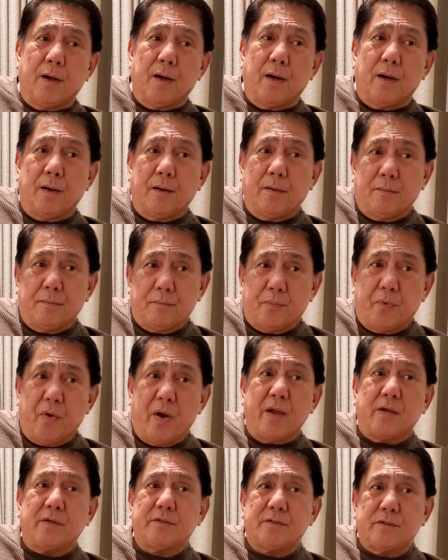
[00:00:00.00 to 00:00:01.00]
uh, uh,
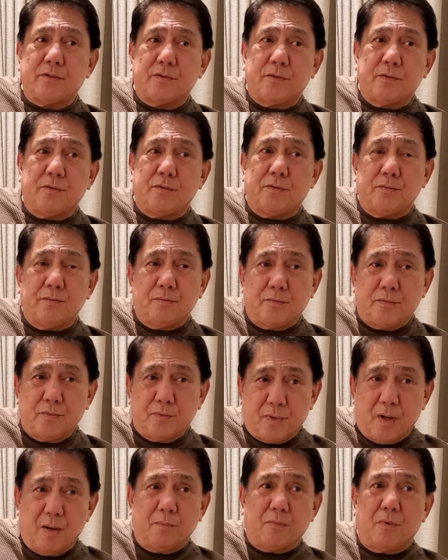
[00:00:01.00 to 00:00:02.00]
friends to
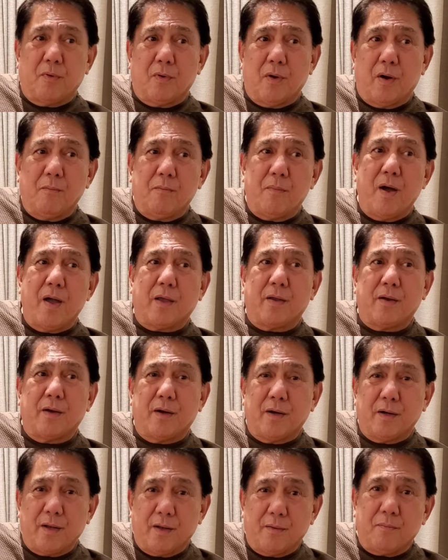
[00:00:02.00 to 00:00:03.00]
to come to our
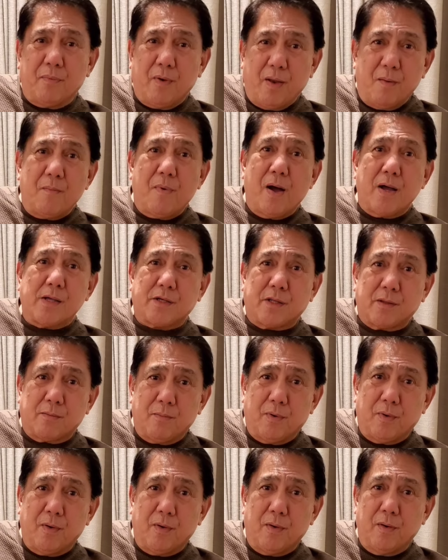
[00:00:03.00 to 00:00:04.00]
backyard and play
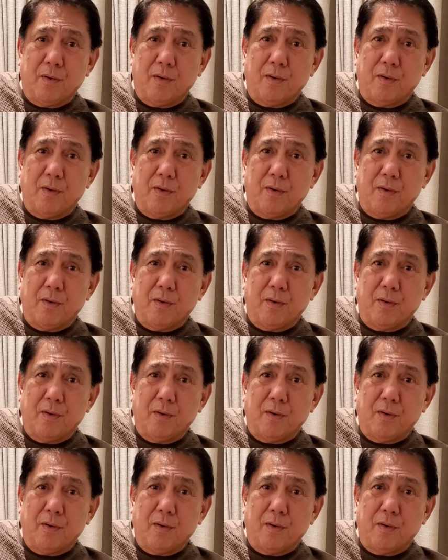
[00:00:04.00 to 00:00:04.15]
basketball.